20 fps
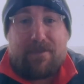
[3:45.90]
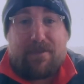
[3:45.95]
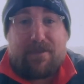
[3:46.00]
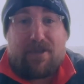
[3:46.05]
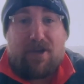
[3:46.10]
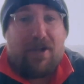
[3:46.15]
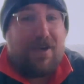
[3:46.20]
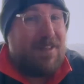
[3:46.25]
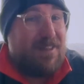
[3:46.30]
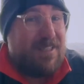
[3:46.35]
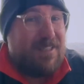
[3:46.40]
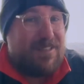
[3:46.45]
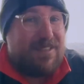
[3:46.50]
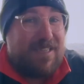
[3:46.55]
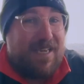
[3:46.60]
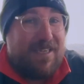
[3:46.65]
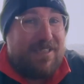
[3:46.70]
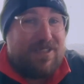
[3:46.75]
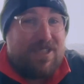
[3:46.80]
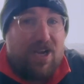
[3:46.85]
kind of this
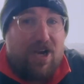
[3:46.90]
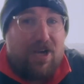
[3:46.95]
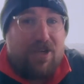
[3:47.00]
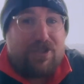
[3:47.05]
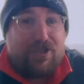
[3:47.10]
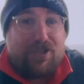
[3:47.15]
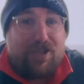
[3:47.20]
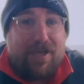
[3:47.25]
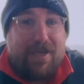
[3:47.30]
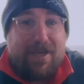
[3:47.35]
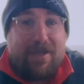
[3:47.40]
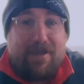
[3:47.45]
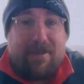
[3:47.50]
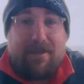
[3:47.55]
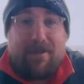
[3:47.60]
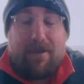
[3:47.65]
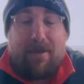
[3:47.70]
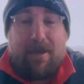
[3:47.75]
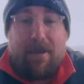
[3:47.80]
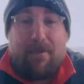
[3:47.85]
stage last year,
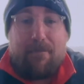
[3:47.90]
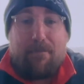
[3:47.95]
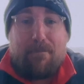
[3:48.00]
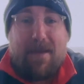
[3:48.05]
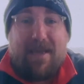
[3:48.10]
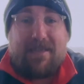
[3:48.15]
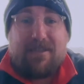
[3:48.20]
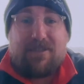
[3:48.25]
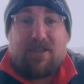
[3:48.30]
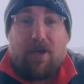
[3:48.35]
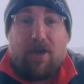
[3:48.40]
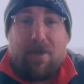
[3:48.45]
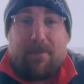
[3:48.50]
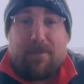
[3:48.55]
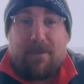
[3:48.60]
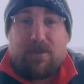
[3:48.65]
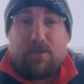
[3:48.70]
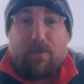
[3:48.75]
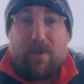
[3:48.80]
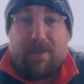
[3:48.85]
May
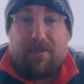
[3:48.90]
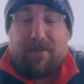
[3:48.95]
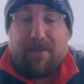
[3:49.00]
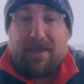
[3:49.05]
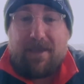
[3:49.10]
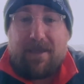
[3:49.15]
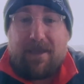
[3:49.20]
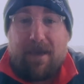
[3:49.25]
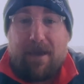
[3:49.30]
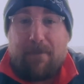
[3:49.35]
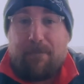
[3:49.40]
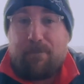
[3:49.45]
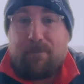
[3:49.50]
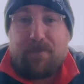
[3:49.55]
time is when the